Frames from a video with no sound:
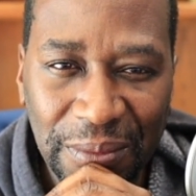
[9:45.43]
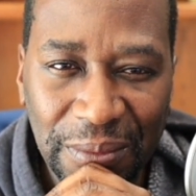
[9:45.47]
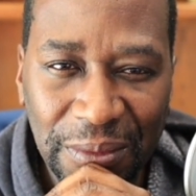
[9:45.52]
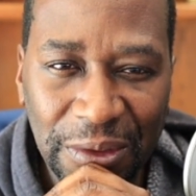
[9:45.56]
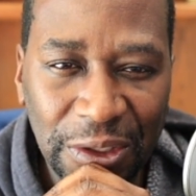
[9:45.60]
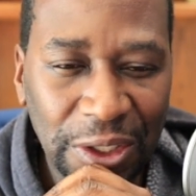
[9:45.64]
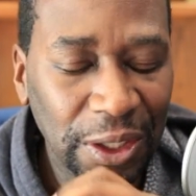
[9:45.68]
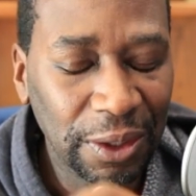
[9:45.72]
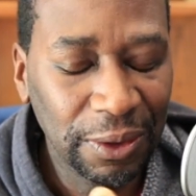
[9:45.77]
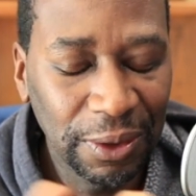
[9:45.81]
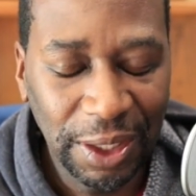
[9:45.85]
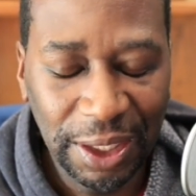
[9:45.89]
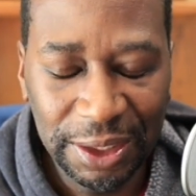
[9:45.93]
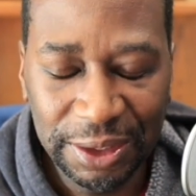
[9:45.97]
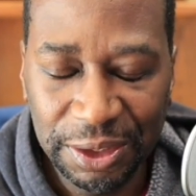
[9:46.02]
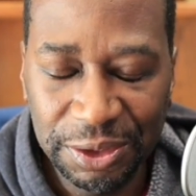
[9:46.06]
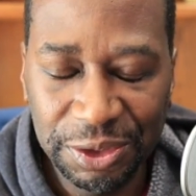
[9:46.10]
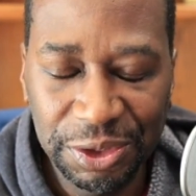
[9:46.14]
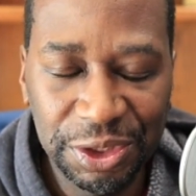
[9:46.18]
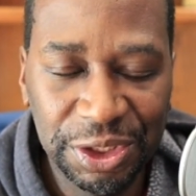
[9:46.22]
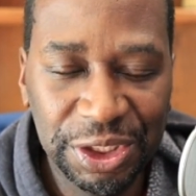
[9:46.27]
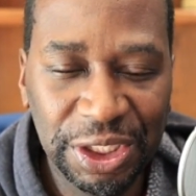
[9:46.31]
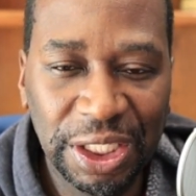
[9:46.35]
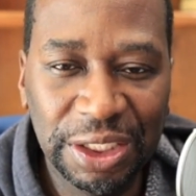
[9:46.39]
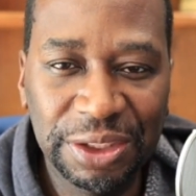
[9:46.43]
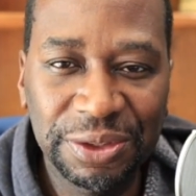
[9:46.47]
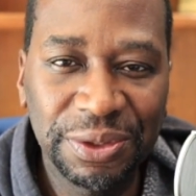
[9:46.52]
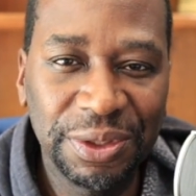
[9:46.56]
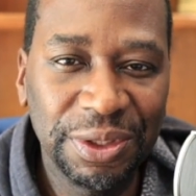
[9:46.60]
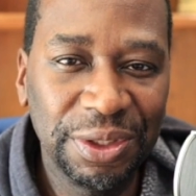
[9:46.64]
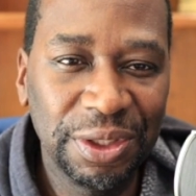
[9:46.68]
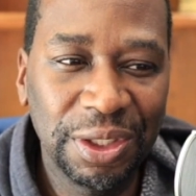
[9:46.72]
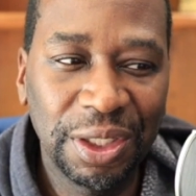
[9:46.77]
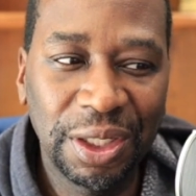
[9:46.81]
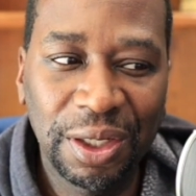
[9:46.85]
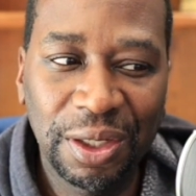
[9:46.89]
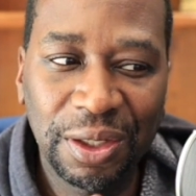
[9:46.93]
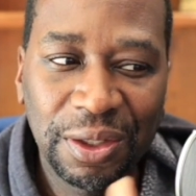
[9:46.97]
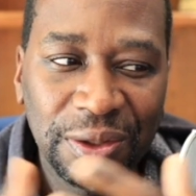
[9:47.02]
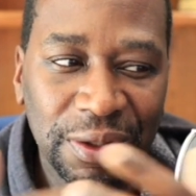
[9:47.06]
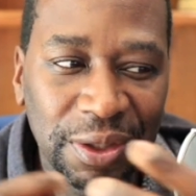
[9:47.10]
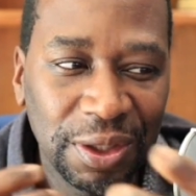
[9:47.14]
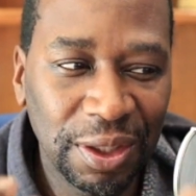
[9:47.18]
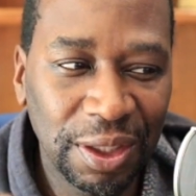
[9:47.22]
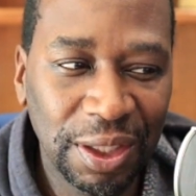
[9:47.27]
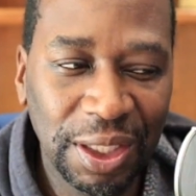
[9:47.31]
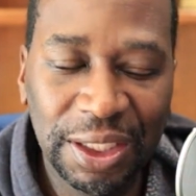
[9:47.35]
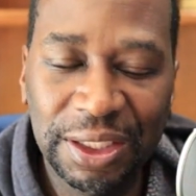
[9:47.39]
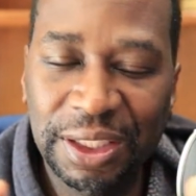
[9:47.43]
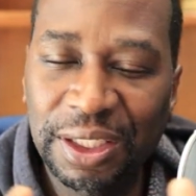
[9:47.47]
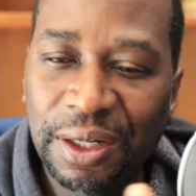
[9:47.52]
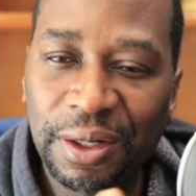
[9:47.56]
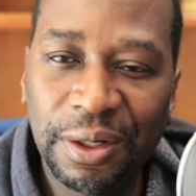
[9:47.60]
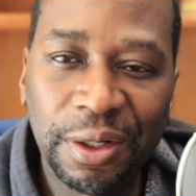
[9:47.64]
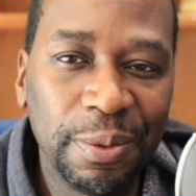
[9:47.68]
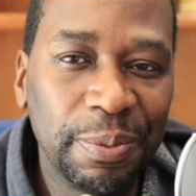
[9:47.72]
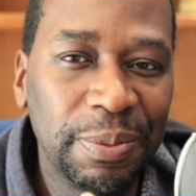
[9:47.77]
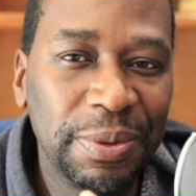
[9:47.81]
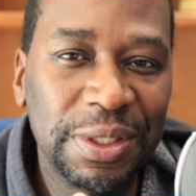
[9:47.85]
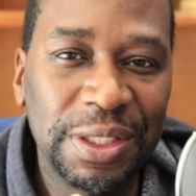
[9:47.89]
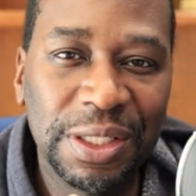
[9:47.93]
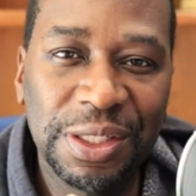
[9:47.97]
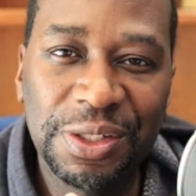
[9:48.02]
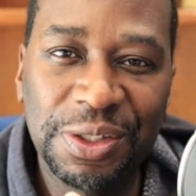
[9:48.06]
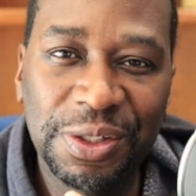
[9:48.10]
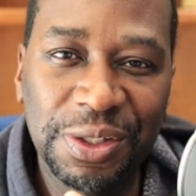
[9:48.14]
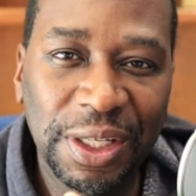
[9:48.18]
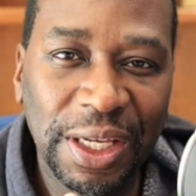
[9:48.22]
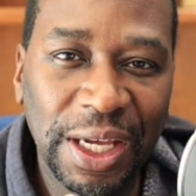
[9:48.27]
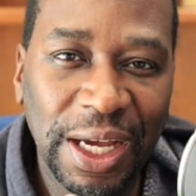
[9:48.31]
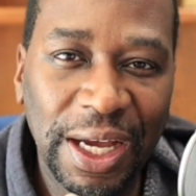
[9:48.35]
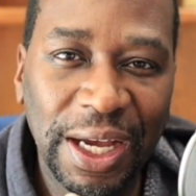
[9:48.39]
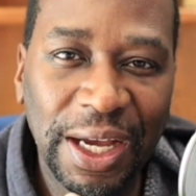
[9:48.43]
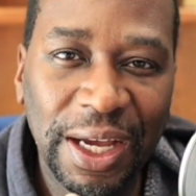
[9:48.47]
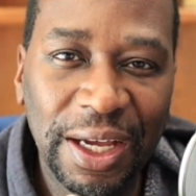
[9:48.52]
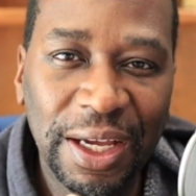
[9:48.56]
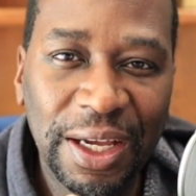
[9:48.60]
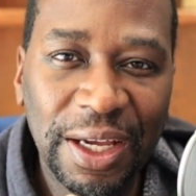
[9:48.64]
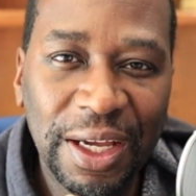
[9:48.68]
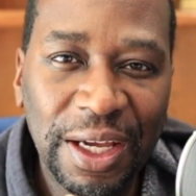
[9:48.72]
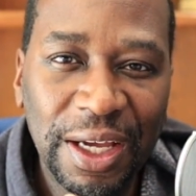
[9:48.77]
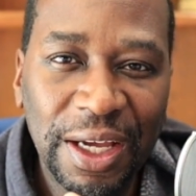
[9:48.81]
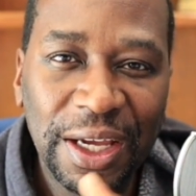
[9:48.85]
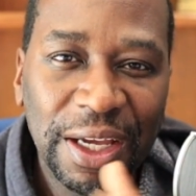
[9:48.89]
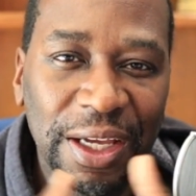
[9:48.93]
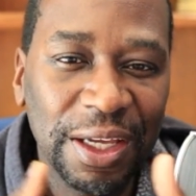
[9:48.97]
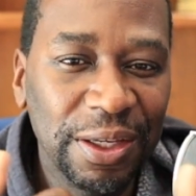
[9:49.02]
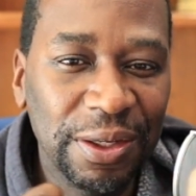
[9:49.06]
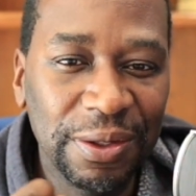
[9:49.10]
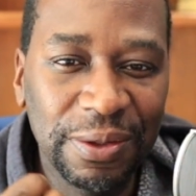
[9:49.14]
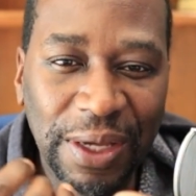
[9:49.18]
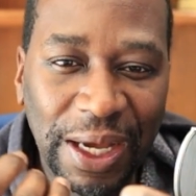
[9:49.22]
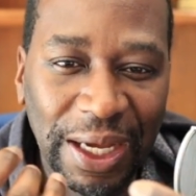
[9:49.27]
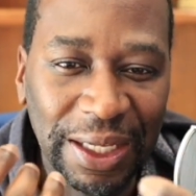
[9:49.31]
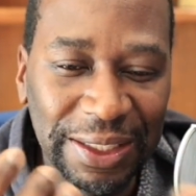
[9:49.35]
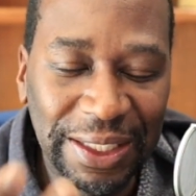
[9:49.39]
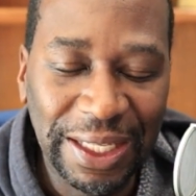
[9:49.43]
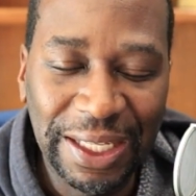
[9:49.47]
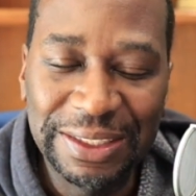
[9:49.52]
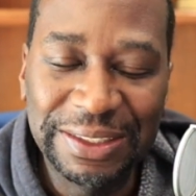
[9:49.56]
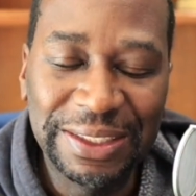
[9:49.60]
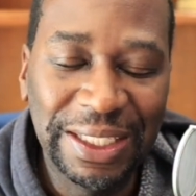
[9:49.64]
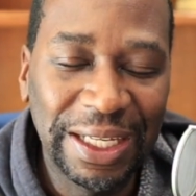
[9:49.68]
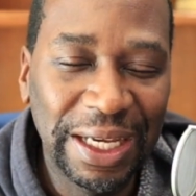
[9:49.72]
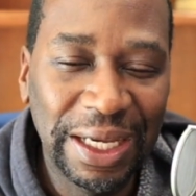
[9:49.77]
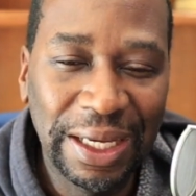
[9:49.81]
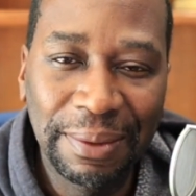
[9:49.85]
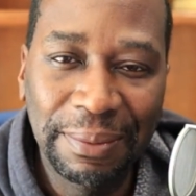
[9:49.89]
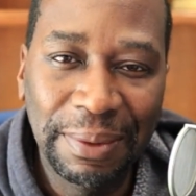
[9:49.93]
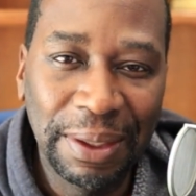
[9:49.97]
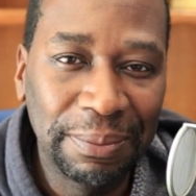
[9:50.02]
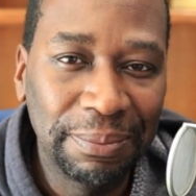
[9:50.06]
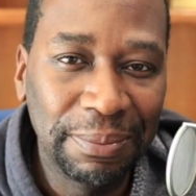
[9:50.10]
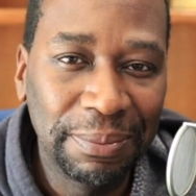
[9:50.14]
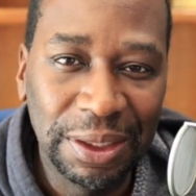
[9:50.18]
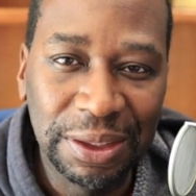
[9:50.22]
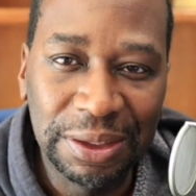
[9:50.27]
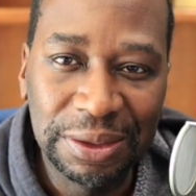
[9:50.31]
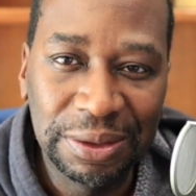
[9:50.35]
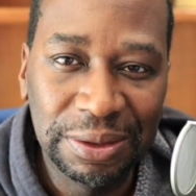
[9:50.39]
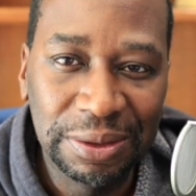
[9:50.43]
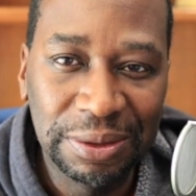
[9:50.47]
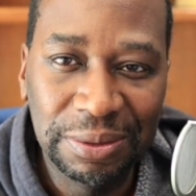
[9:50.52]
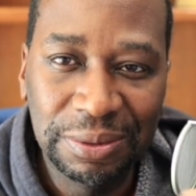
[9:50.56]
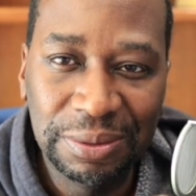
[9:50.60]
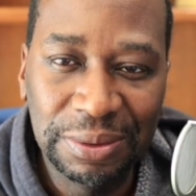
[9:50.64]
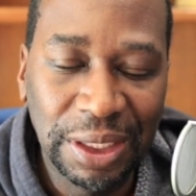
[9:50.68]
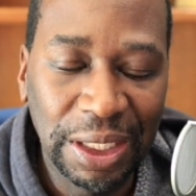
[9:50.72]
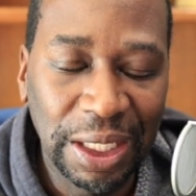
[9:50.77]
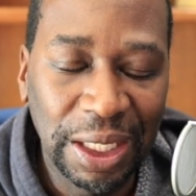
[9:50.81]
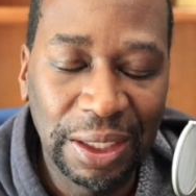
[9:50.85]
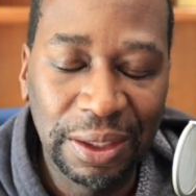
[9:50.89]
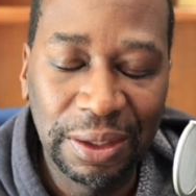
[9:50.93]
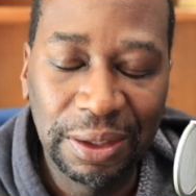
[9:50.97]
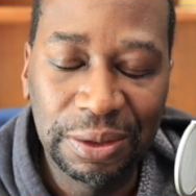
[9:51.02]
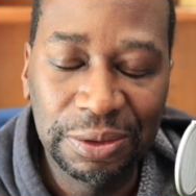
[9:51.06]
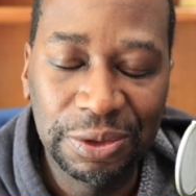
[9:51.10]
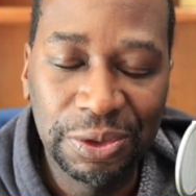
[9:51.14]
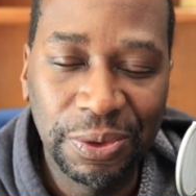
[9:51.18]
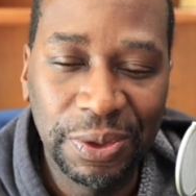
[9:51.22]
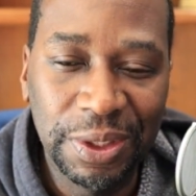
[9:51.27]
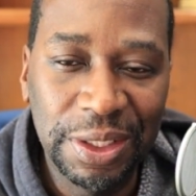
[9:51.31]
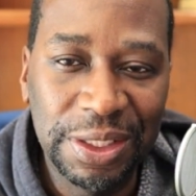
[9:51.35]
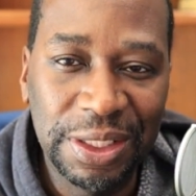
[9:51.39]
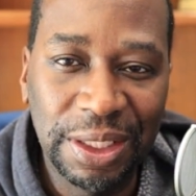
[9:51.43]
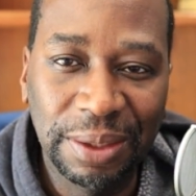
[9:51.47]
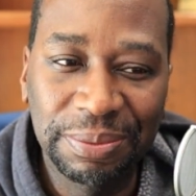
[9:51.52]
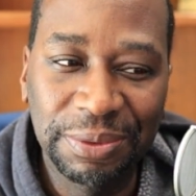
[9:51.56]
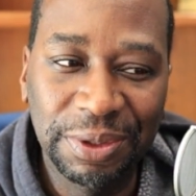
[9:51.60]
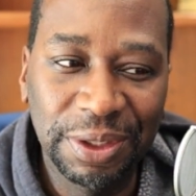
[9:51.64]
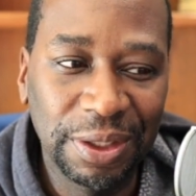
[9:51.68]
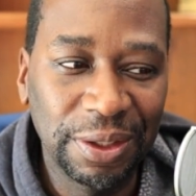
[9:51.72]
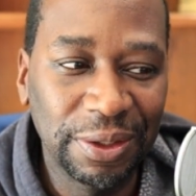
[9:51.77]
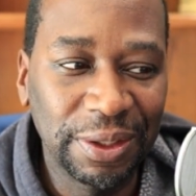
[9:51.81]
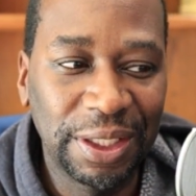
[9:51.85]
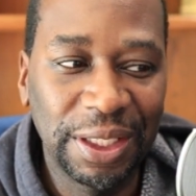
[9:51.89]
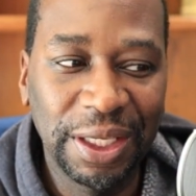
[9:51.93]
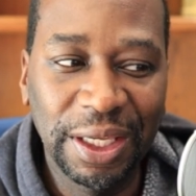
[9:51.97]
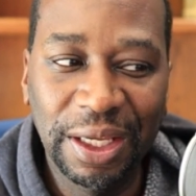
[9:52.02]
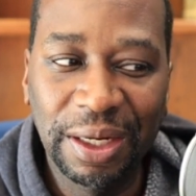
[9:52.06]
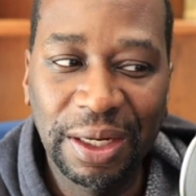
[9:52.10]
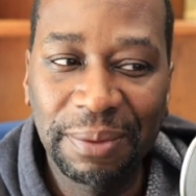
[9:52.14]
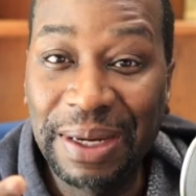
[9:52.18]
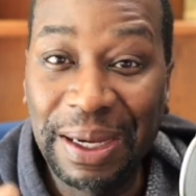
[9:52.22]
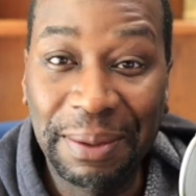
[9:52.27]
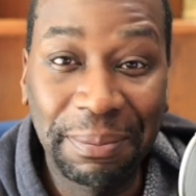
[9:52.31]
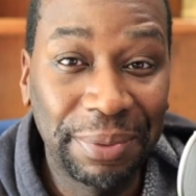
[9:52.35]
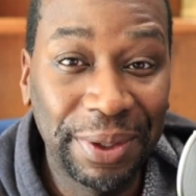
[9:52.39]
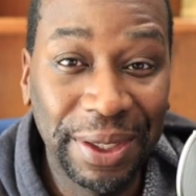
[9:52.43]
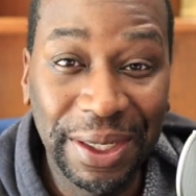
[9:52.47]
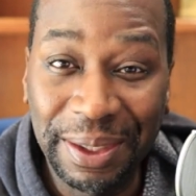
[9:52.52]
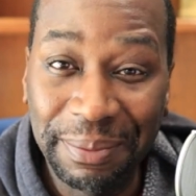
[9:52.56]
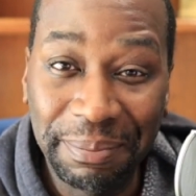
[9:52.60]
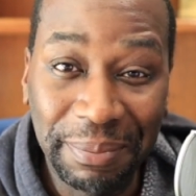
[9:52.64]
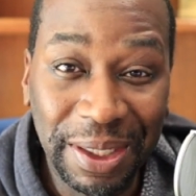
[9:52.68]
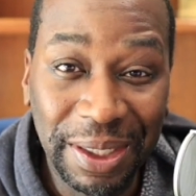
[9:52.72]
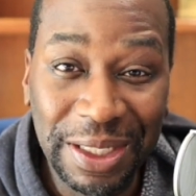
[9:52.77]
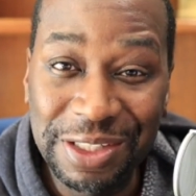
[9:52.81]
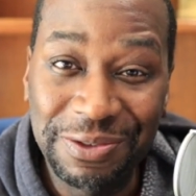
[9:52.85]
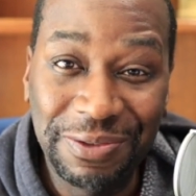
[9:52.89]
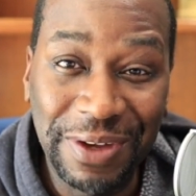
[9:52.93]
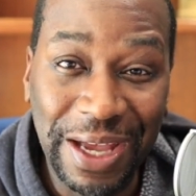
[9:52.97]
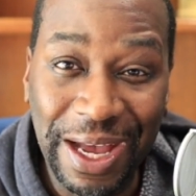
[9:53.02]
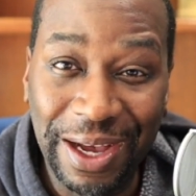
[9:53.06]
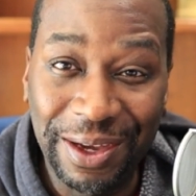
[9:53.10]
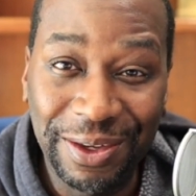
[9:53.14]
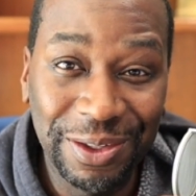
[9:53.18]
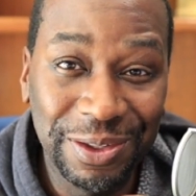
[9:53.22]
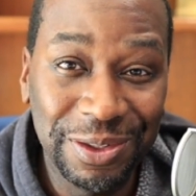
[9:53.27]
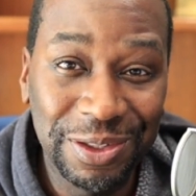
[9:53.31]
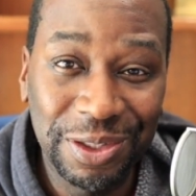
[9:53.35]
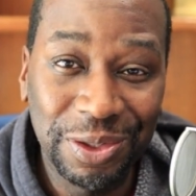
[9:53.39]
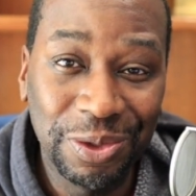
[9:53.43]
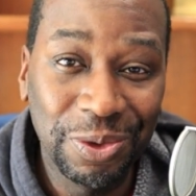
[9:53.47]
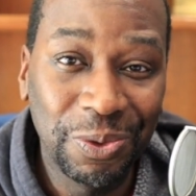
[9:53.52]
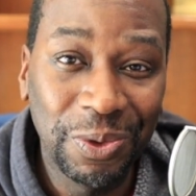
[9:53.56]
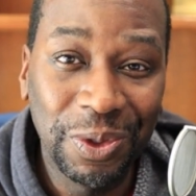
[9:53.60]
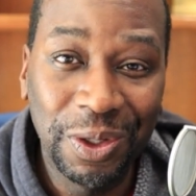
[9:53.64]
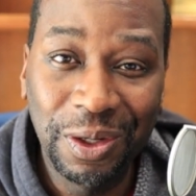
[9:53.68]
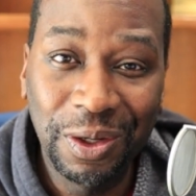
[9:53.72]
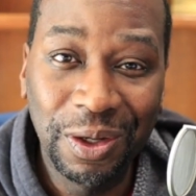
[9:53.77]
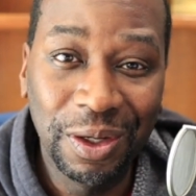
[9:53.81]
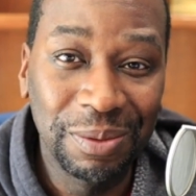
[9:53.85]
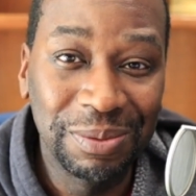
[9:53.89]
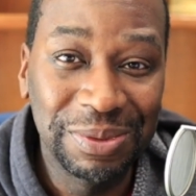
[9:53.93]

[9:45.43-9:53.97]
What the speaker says: You don't like the trajectory. You don't like the earning potential you got. At that time, I don't know, 20-something-year-old kid. I'm not bringing much value to the world.